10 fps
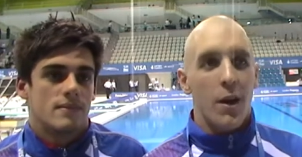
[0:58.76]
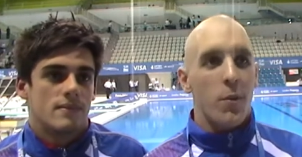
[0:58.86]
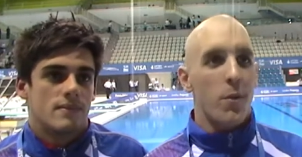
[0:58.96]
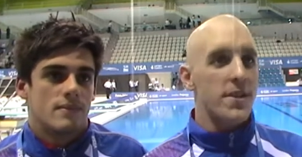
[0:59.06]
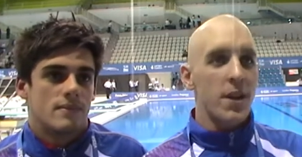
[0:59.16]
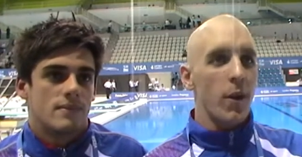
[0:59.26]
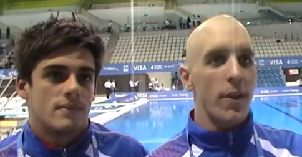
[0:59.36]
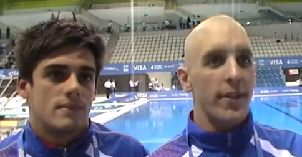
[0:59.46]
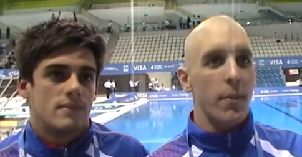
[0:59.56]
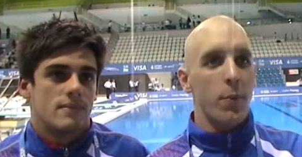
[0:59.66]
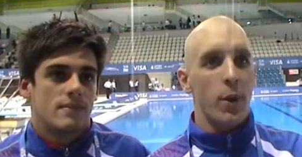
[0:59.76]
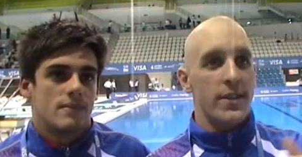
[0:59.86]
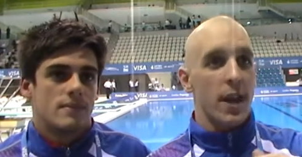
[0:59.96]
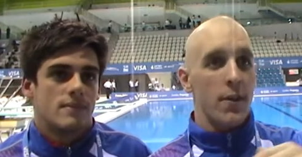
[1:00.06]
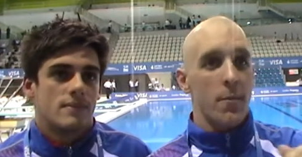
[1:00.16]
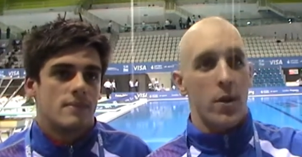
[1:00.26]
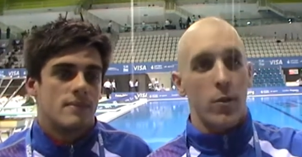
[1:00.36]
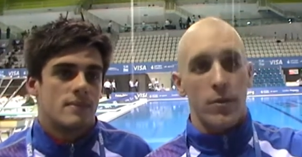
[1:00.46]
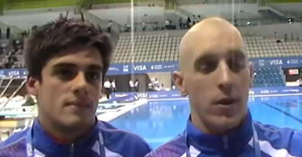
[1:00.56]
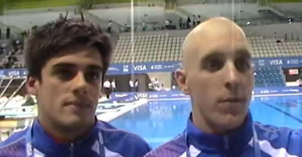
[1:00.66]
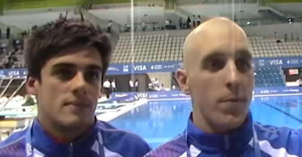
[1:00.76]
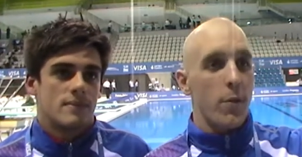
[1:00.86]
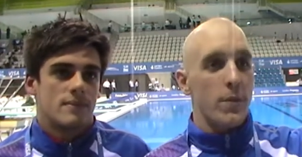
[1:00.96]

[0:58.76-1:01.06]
Speaker 1: we were still only 10 points out of medal, you know, pole